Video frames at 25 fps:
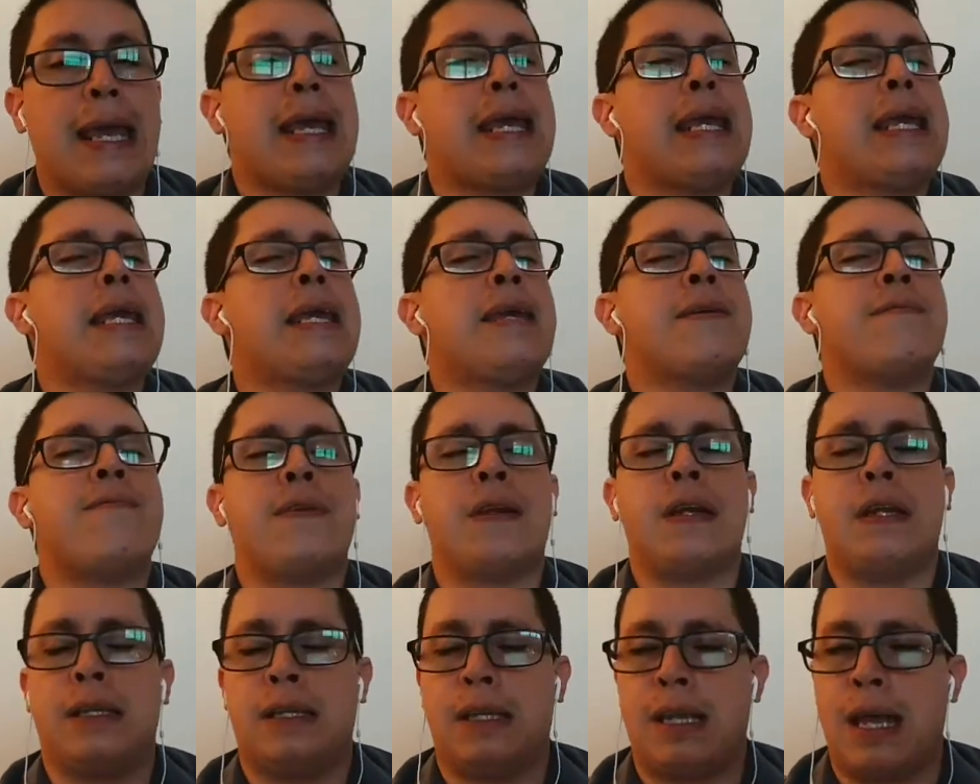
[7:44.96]
even
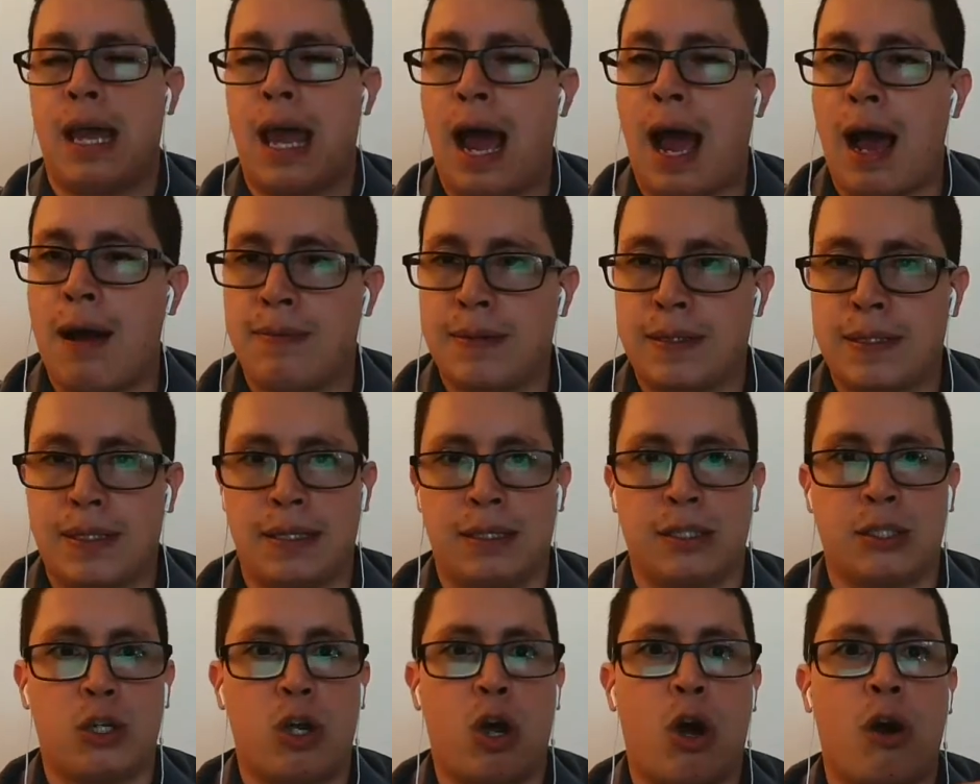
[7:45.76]
in the
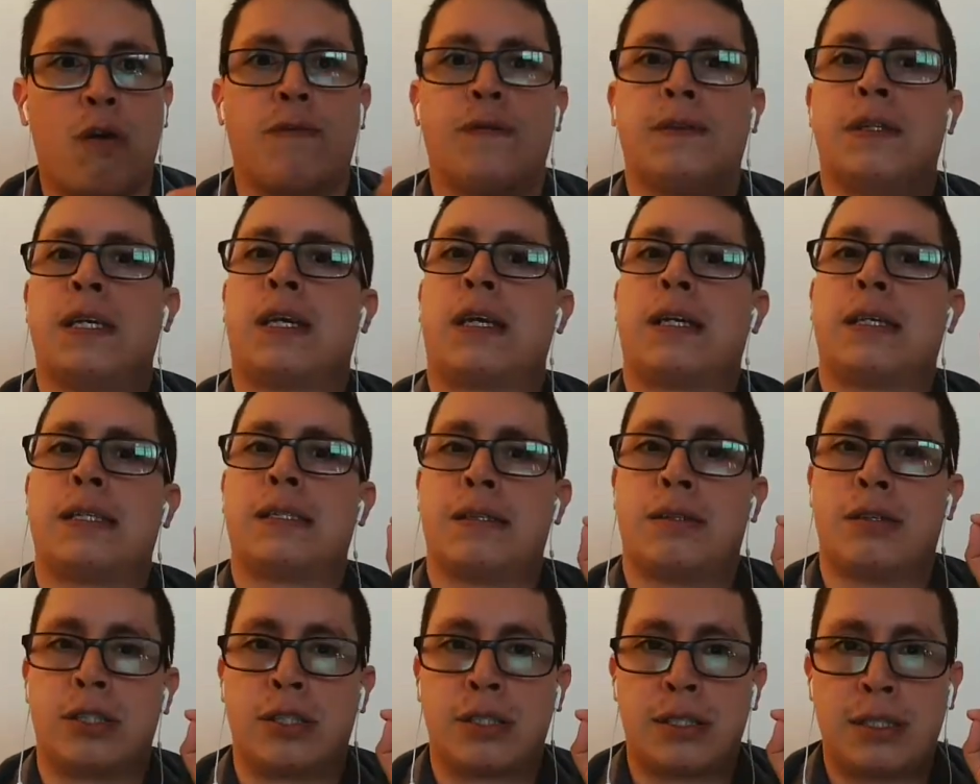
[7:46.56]
absence of the
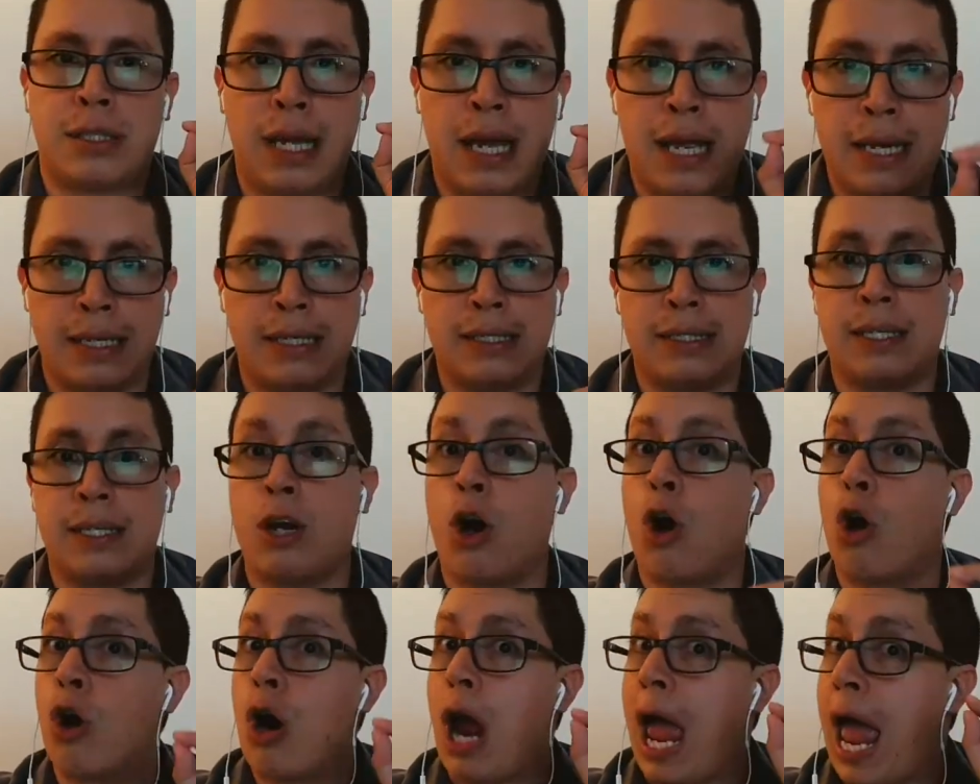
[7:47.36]
certainty
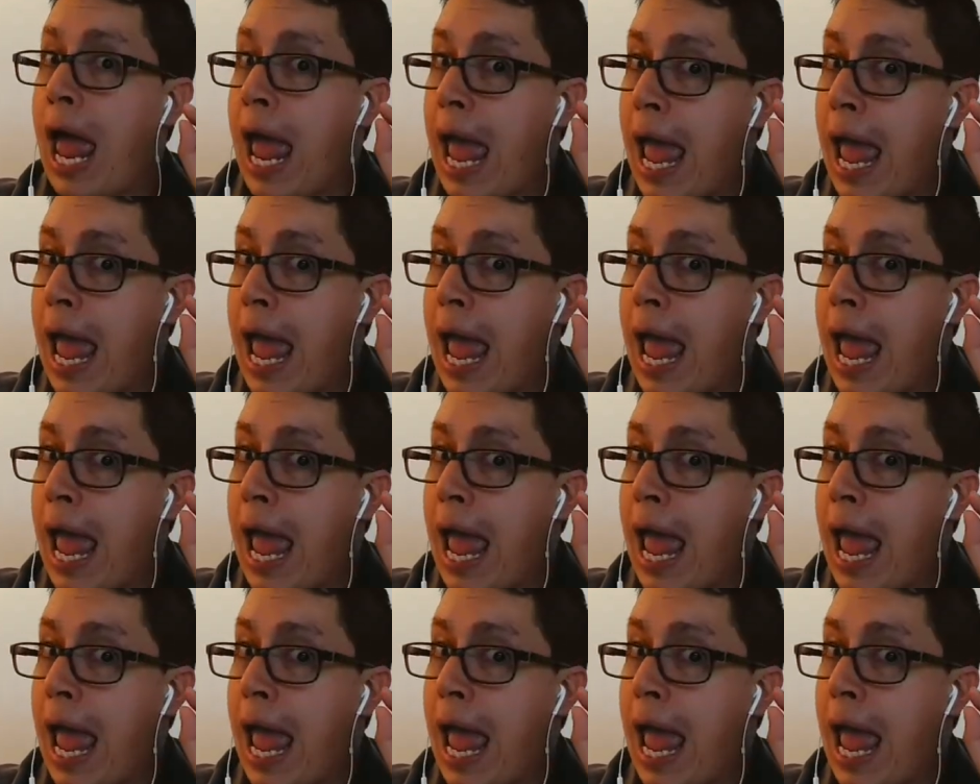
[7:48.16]
or